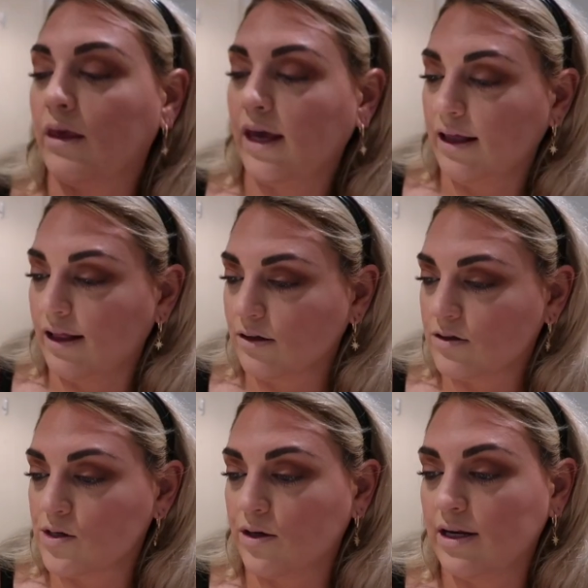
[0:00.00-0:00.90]
Okay, that
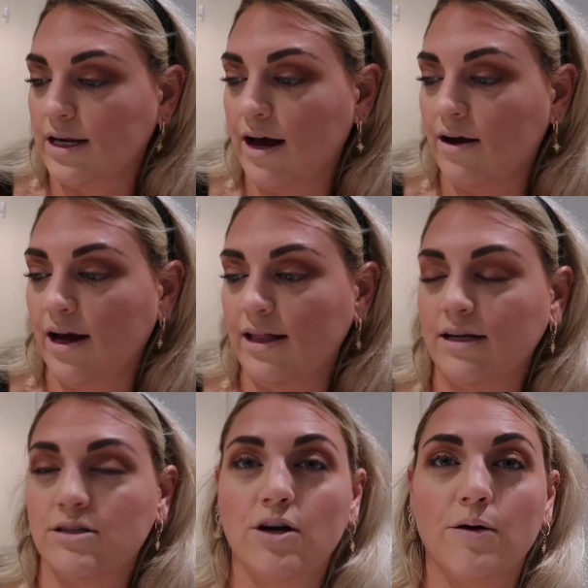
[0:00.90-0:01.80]
looks good. Now I
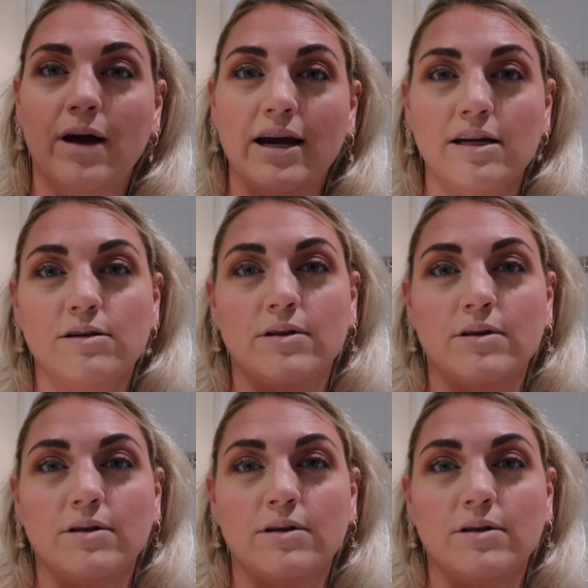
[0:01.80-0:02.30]
like to go back in